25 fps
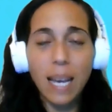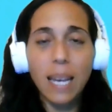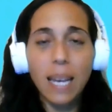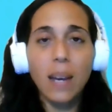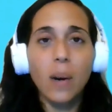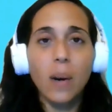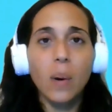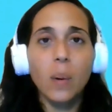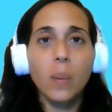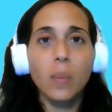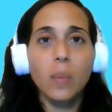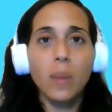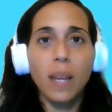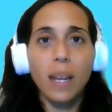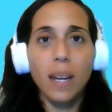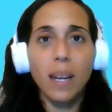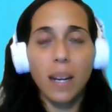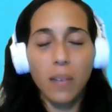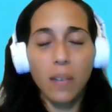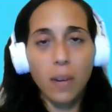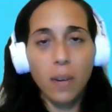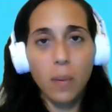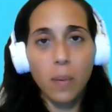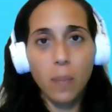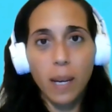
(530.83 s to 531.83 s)
I hope that
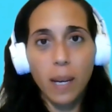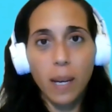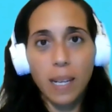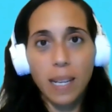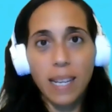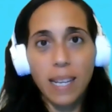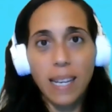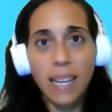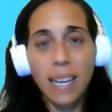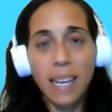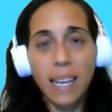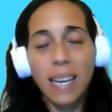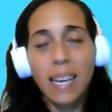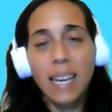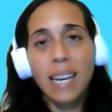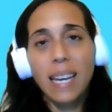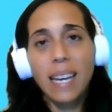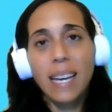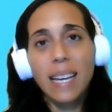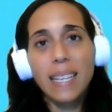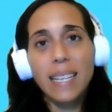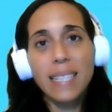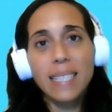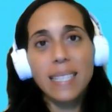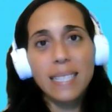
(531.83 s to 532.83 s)
everybody
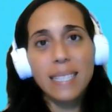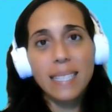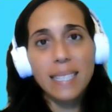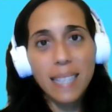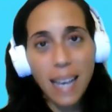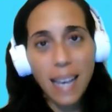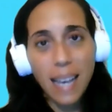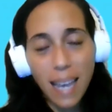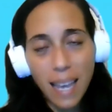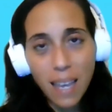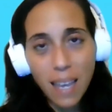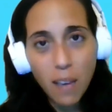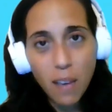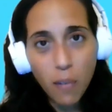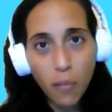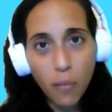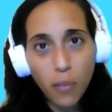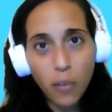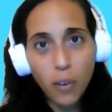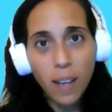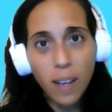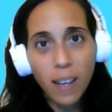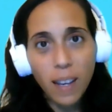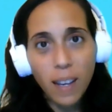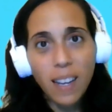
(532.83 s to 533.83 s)
is safe,